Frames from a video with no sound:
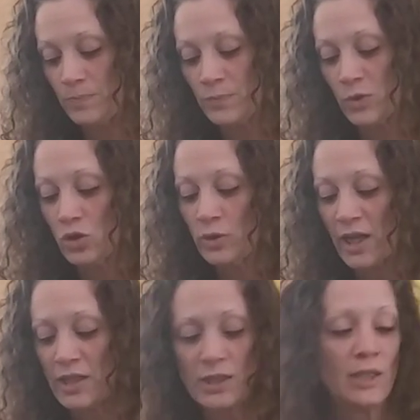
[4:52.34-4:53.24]
you
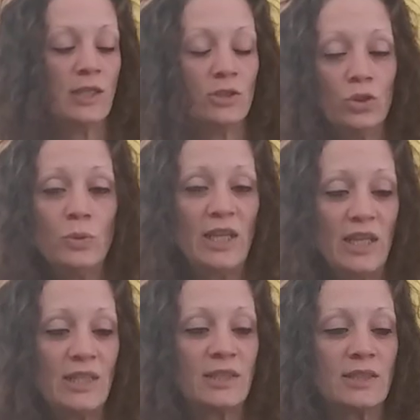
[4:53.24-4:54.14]
need you
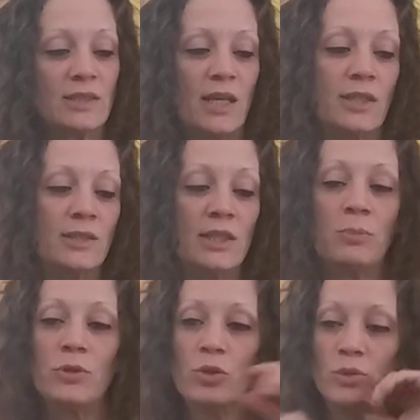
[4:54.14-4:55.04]
needing to take a
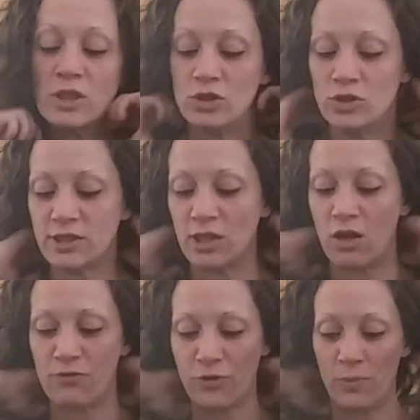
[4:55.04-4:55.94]
deep look within
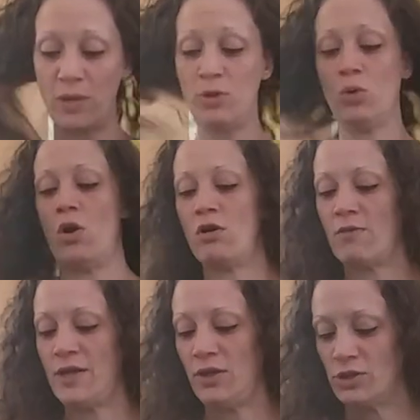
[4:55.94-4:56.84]
yourself, or maybe you
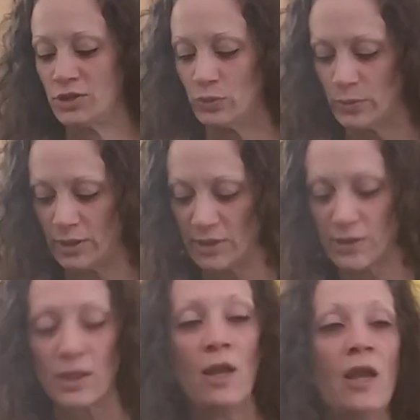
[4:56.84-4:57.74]
already are doing
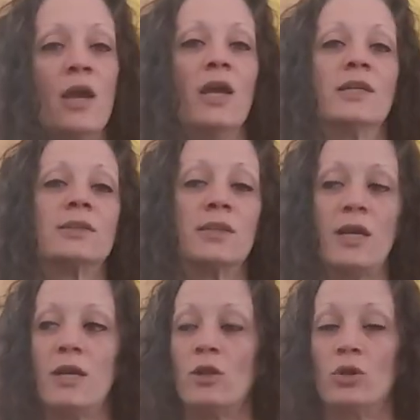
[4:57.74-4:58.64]
this. It's
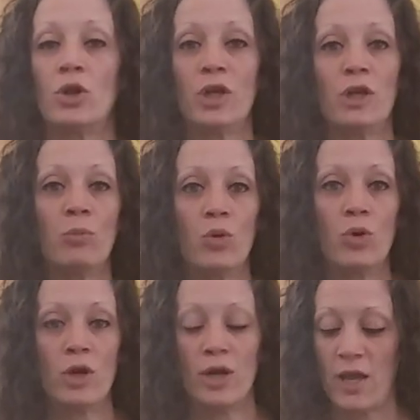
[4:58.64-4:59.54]
like learning
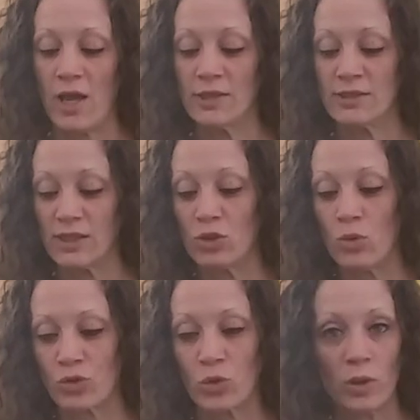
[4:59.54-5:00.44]
more, and it's like
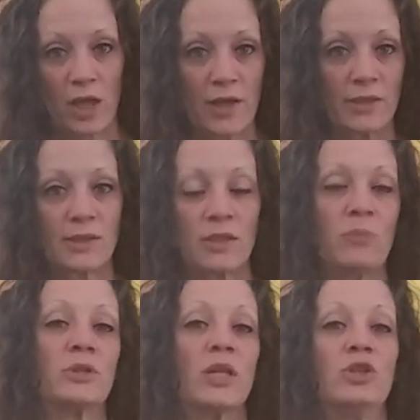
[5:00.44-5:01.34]
going through a lot of stuff,
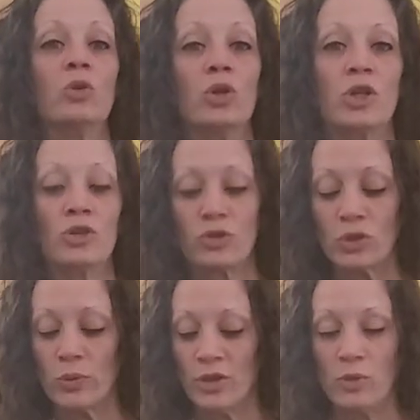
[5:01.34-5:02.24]
but then you learn
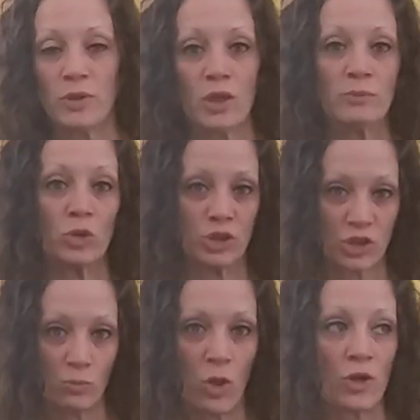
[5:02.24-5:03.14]
through it, and you become more
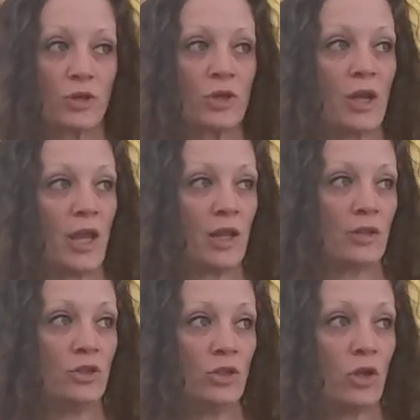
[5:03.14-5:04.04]
smarter,
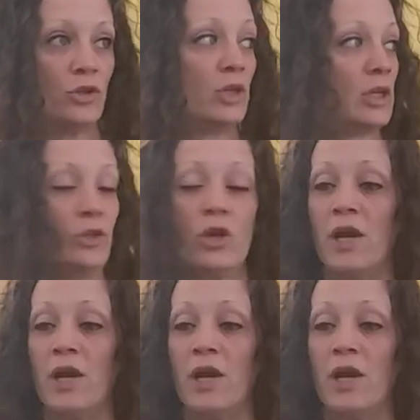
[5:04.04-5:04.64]
and you know you, you're